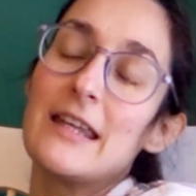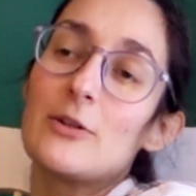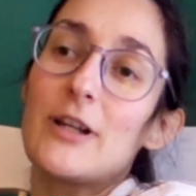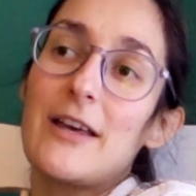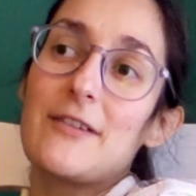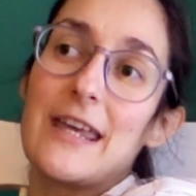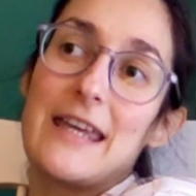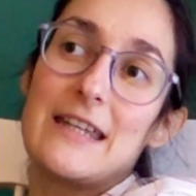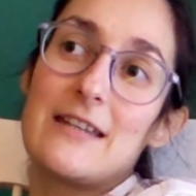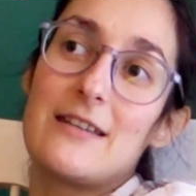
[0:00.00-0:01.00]
not having
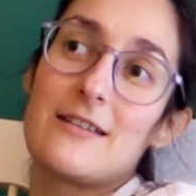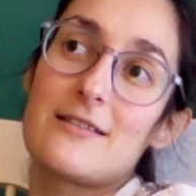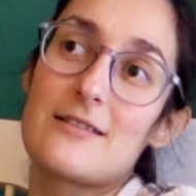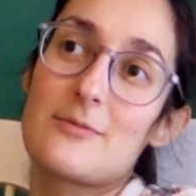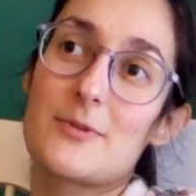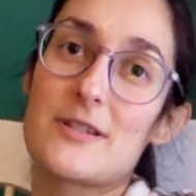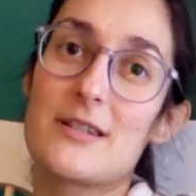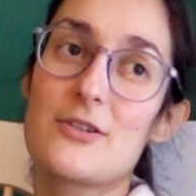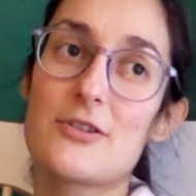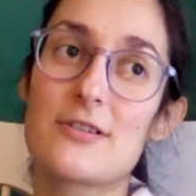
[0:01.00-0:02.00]
any
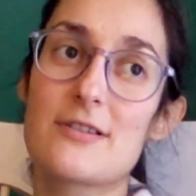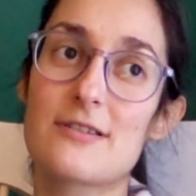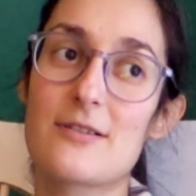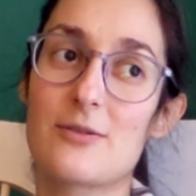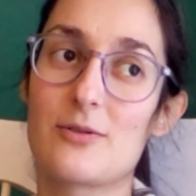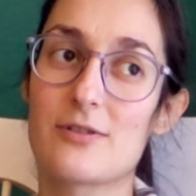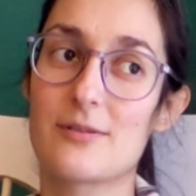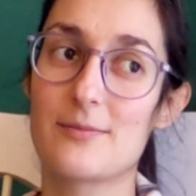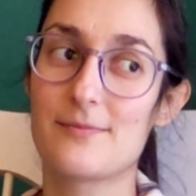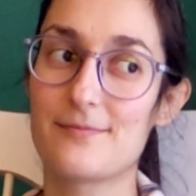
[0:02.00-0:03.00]
superstitions
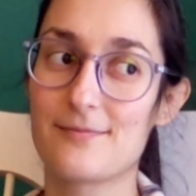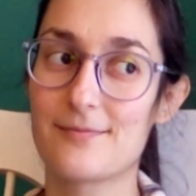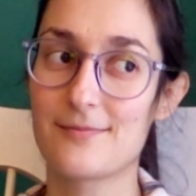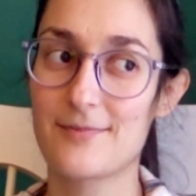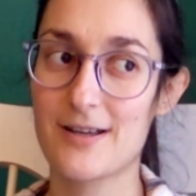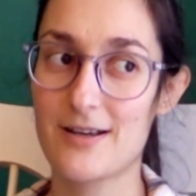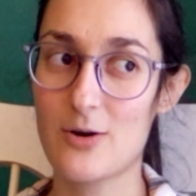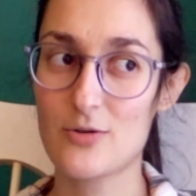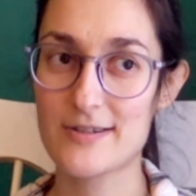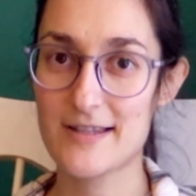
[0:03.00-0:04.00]
or
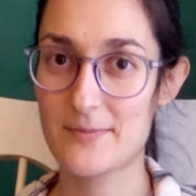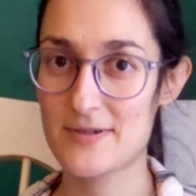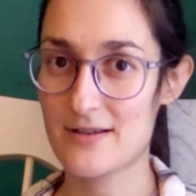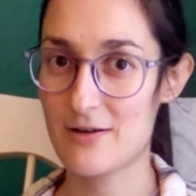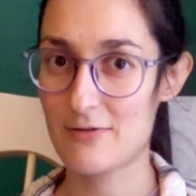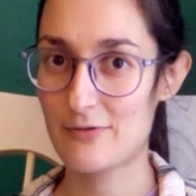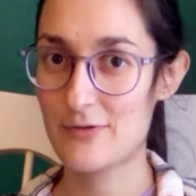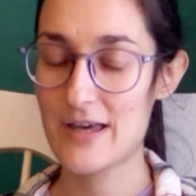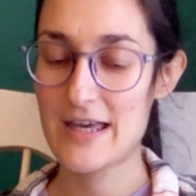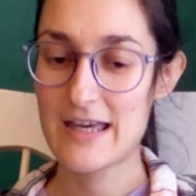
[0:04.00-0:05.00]
concepts of
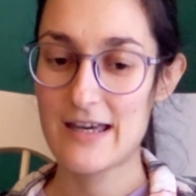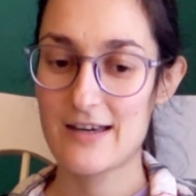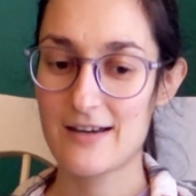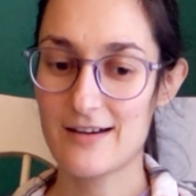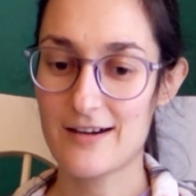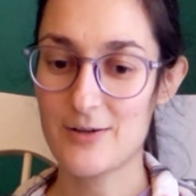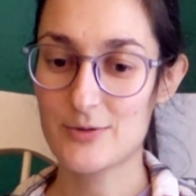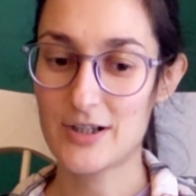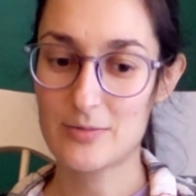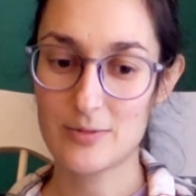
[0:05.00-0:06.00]
how
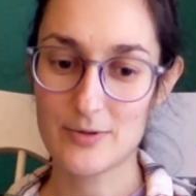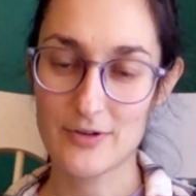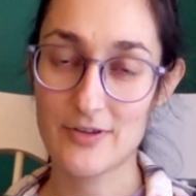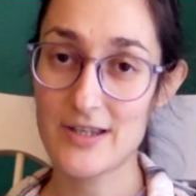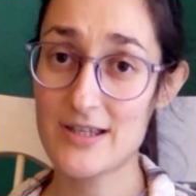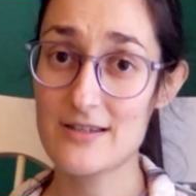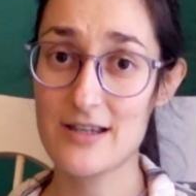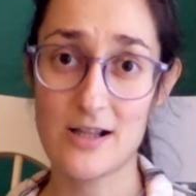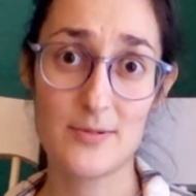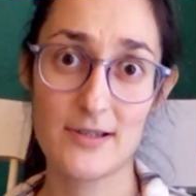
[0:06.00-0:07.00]
terrible birth is
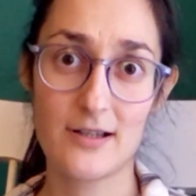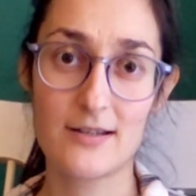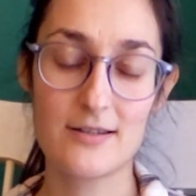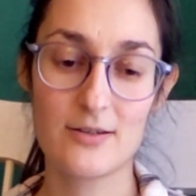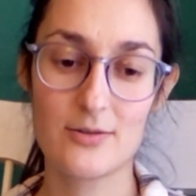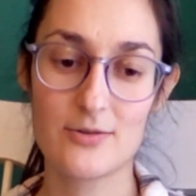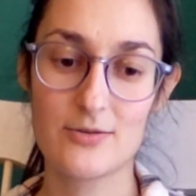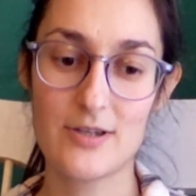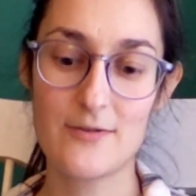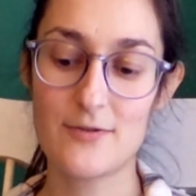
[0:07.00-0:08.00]
helps a lot.
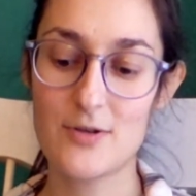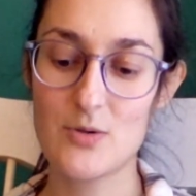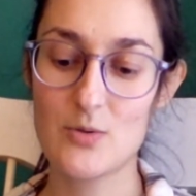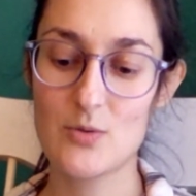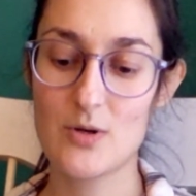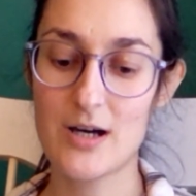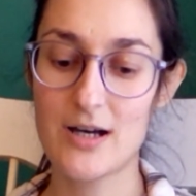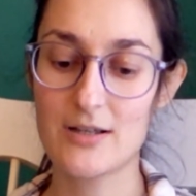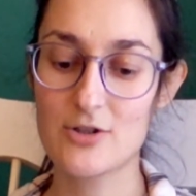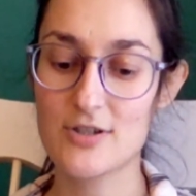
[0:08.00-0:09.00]
So if you
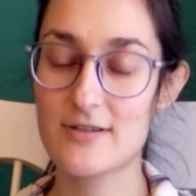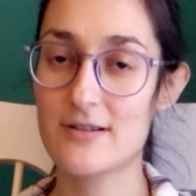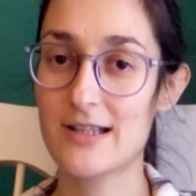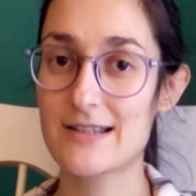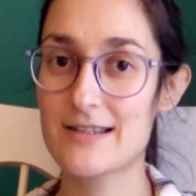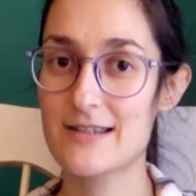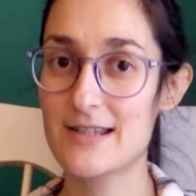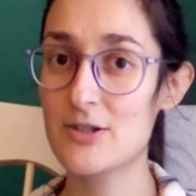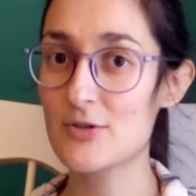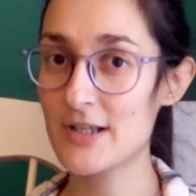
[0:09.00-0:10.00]
are just
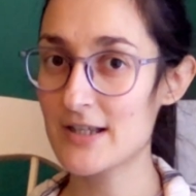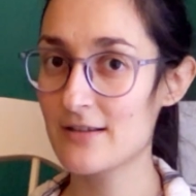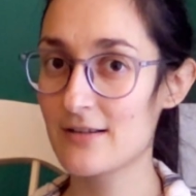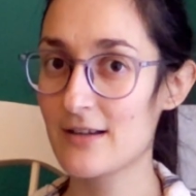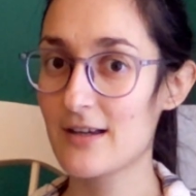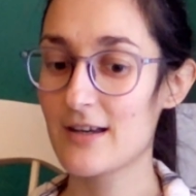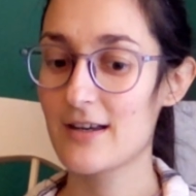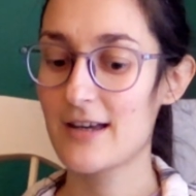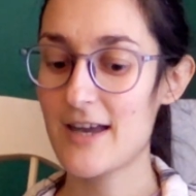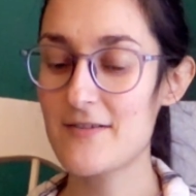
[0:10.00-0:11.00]
considering
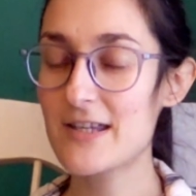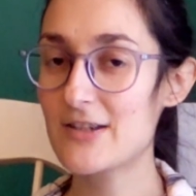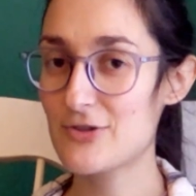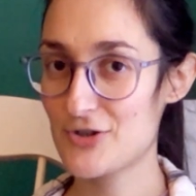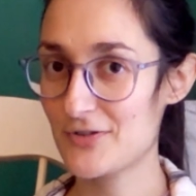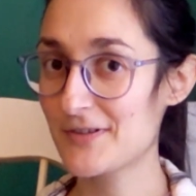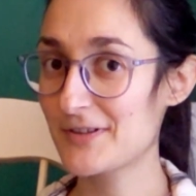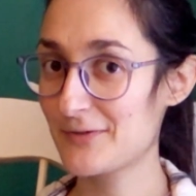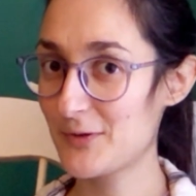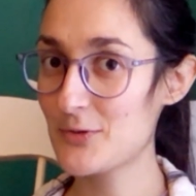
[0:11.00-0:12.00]
having children
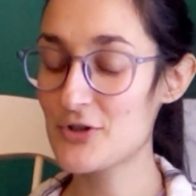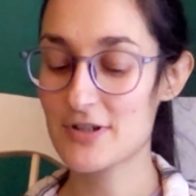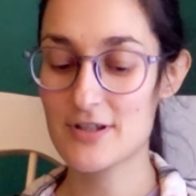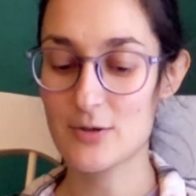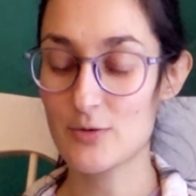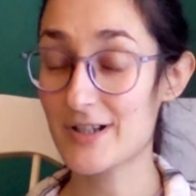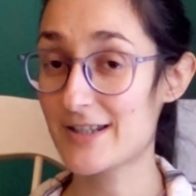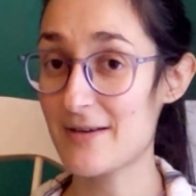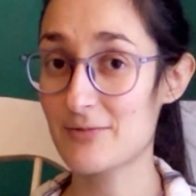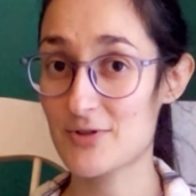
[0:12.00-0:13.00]
in the future, it's already
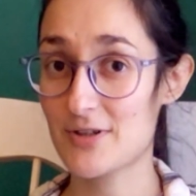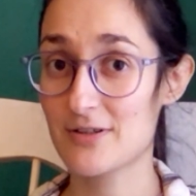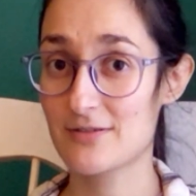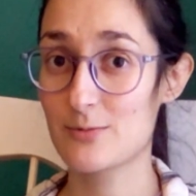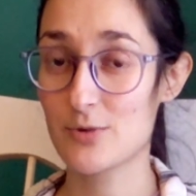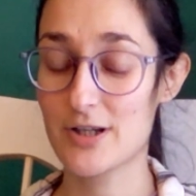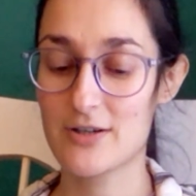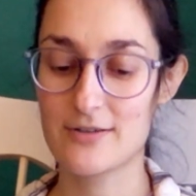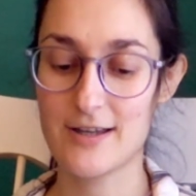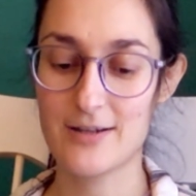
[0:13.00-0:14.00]
time to start
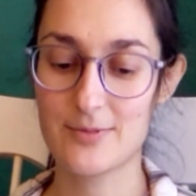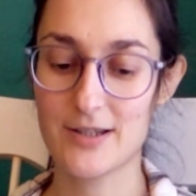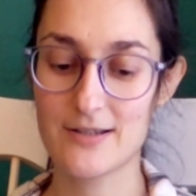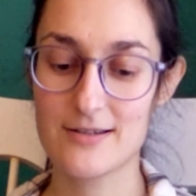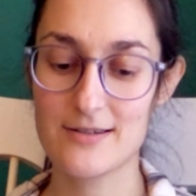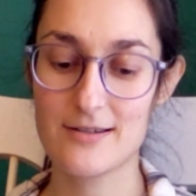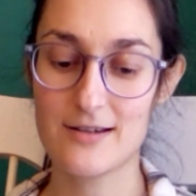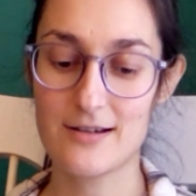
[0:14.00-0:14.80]
working on that, because